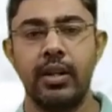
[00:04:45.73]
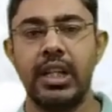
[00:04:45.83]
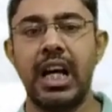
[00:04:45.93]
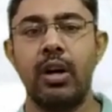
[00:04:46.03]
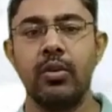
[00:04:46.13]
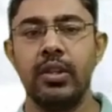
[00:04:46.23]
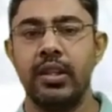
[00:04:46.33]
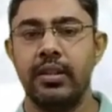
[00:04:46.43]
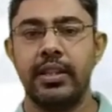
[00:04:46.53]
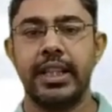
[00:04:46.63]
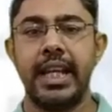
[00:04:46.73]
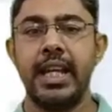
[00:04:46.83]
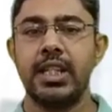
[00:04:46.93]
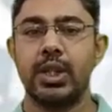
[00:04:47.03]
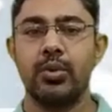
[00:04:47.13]
Now the
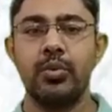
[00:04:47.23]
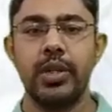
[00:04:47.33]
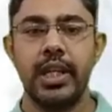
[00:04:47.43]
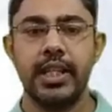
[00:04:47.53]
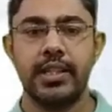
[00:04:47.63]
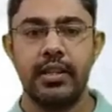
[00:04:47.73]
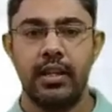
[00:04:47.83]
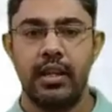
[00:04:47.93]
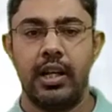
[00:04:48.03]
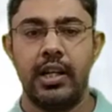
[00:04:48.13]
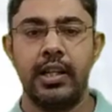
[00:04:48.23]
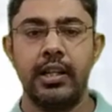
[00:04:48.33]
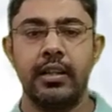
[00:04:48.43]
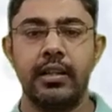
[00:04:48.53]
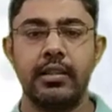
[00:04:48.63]
case 2 is
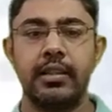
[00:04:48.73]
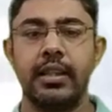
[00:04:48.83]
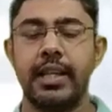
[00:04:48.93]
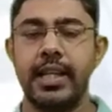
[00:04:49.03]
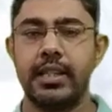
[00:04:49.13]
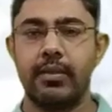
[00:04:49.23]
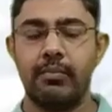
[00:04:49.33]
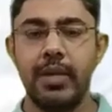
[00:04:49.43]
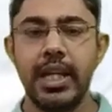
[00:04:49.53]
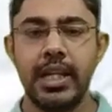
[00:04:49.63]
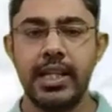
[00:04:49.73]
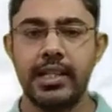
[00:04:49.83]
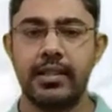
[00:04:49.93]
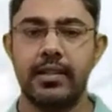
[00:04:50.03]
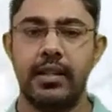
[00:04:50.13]
the case B
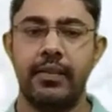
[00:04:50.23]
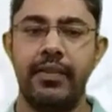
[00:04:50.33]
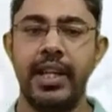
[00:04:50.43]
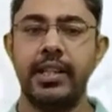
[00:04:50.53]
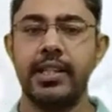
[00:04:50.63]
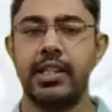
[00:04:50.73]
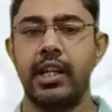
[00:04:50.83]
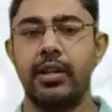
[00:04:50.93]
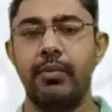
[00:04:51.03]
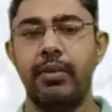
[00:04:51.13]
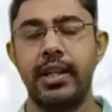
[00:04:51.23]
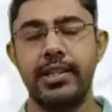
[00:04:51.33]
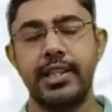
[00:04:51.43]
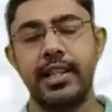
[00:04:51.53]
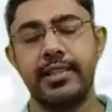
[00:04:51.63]
is when the
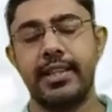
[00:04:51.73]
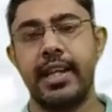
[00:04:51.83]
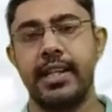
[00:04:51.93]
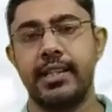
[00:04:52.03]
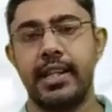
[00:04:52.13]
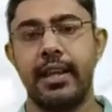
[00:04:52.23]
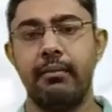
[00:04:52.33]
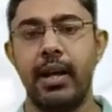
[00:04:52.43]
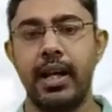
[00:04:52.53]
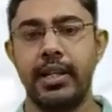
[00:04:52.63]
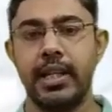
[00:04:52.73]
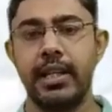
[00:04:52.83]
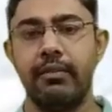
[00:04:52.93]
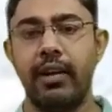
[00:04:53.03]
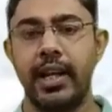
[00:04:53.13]
circumferential stress sigma
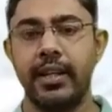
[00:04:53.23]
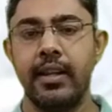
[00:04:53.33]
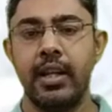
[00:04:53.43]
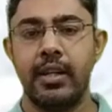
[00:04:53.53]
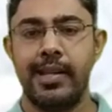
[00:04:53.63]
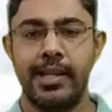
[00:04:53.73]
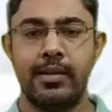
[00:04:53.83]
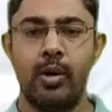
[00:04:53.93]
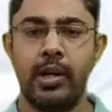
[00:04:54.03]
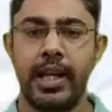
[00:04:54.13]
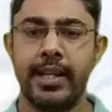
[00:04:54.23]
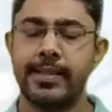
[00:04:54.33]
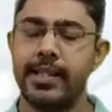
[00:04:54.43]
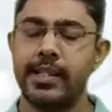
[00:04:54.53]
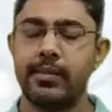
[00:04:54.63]
T1 does not
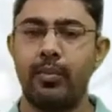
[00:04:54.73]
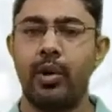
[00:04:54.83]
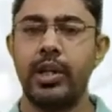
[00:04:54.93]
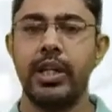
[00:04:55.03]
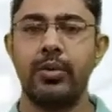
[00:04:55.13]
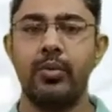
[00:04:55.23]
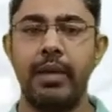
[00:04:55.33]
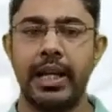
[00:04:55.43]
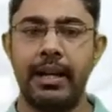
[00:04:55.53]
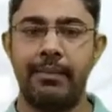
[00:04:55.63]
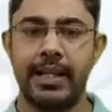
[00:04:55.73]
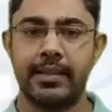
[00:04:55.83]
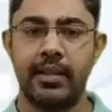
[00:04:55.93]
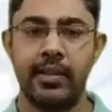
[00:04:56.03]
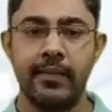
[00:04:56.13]
exceed 42
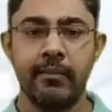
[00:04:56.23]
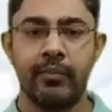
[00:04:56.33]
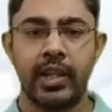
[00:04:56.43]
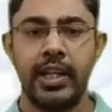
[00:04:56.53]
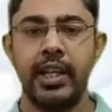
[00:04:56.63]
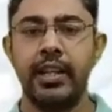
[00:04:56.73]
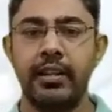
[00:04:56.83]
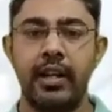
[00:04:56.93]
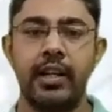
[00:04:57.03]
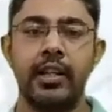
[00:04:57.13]
megapascal. Here